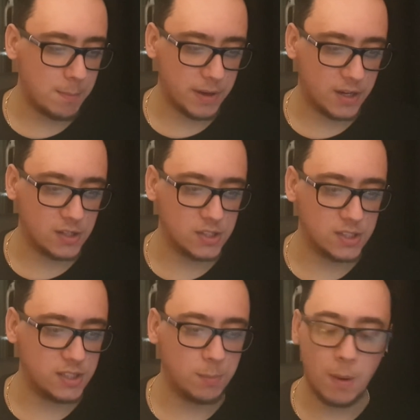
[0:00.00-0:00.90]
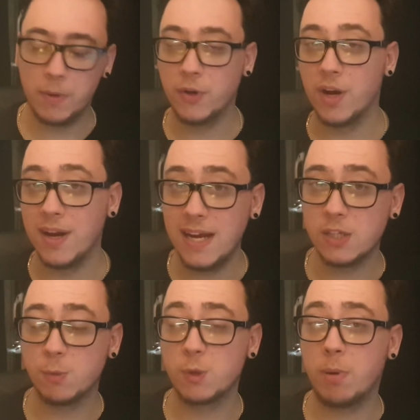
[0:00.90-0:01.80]
because you're probably going to need
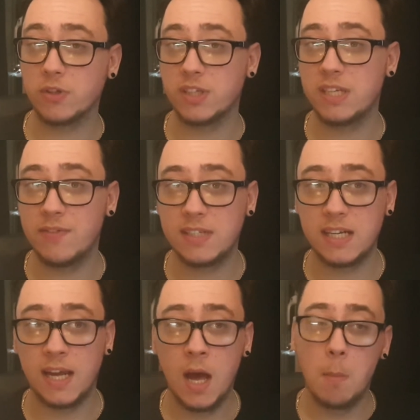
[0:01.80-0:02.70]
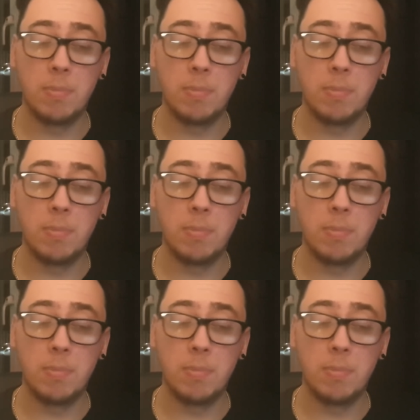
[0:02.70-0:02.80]
as much positivity